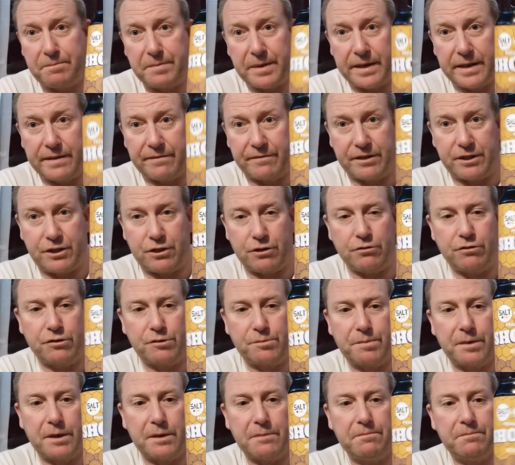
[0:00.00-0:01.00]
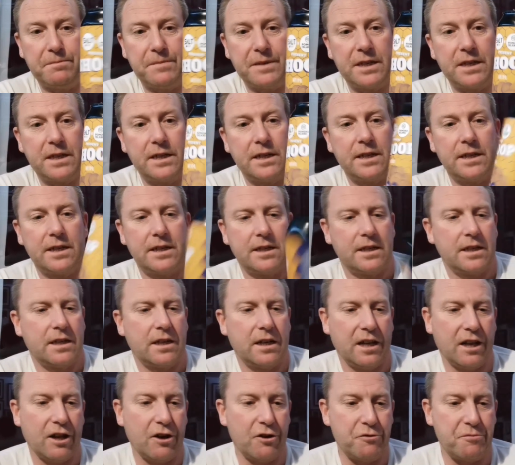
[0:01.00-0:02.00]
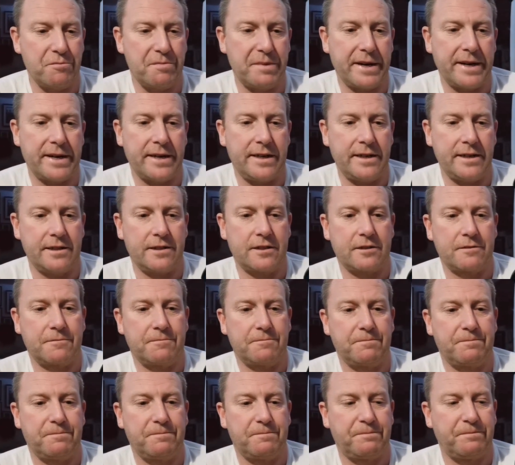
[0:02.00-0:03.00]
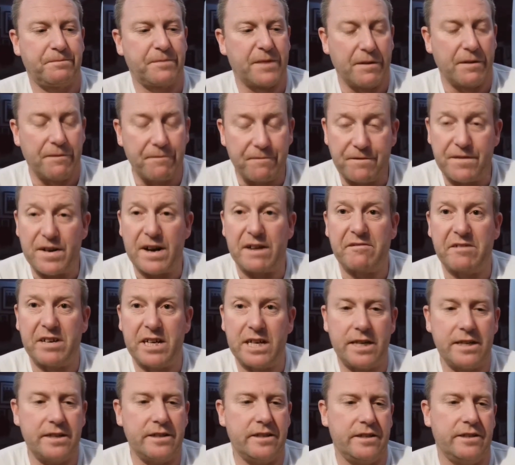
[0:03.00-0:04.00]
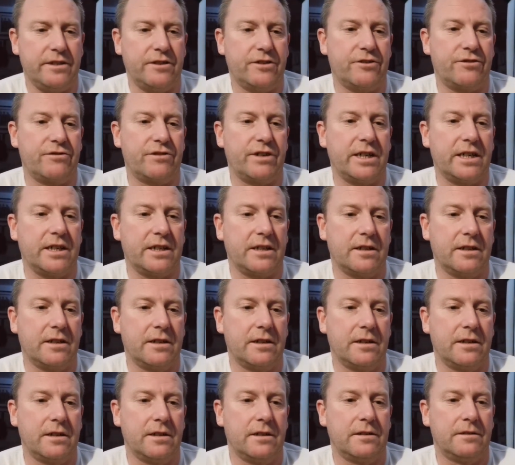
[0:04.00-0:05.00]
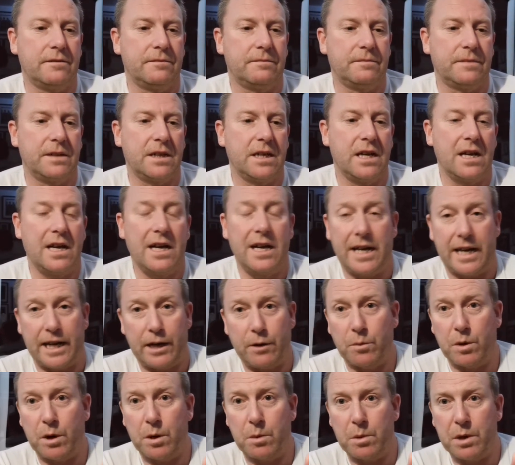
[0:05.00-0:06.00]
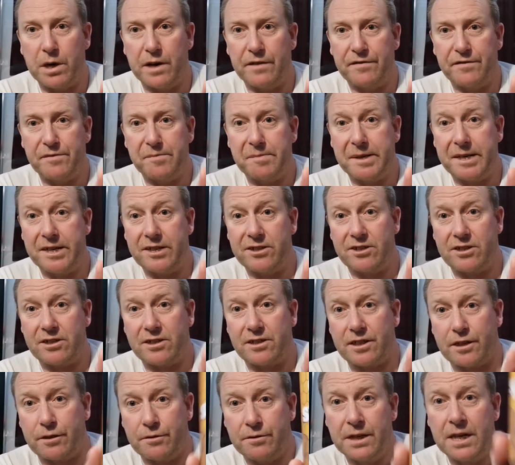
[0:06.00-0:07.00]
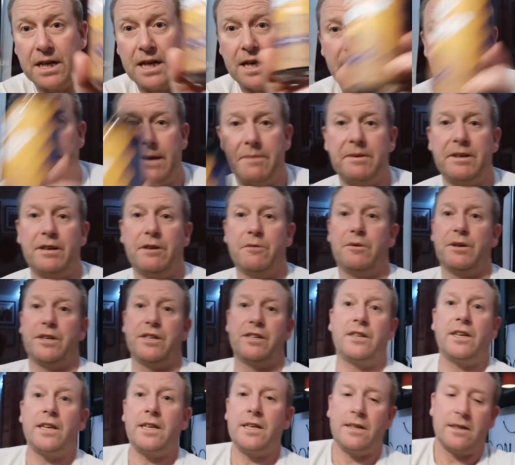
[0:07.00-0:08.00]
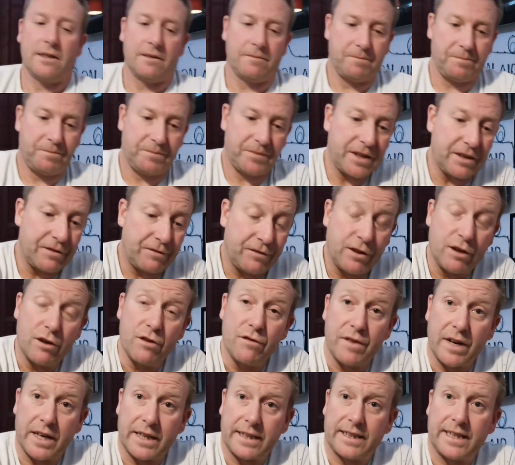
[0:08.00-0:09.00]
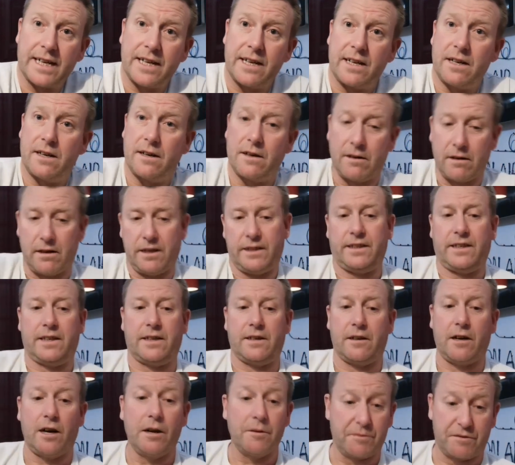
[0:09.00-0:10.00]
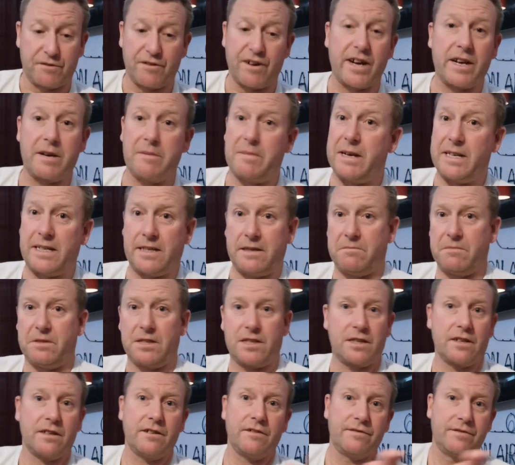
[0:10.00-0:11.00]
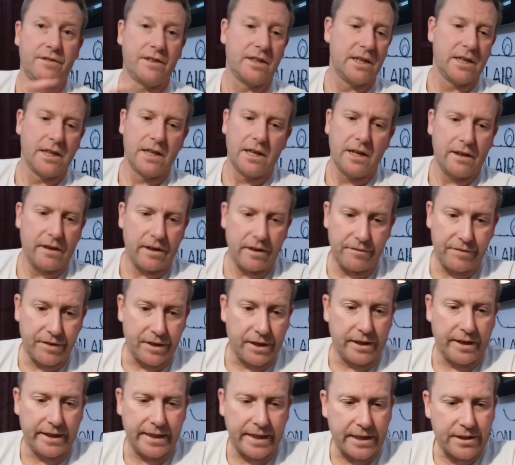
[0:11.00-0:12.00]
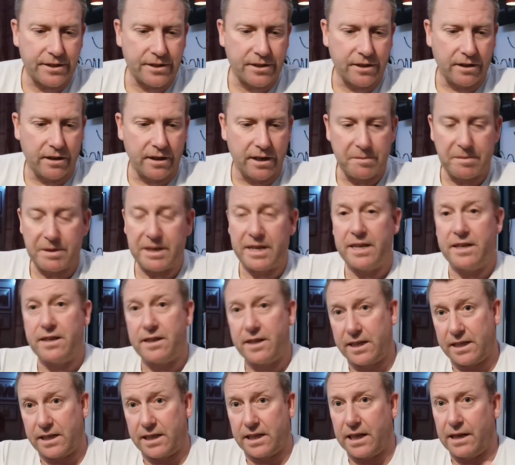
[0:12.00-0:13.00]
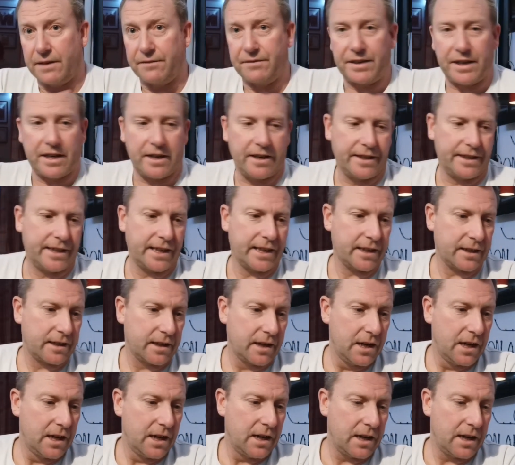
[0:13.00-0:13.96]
Bit of a juice bomb. Low bitterness. Very easy to drink. And well worth a purchase. So let me know what you think. If you've had that, I think I would recommend it myself. If you like that style of beer, you're going to love that, I think.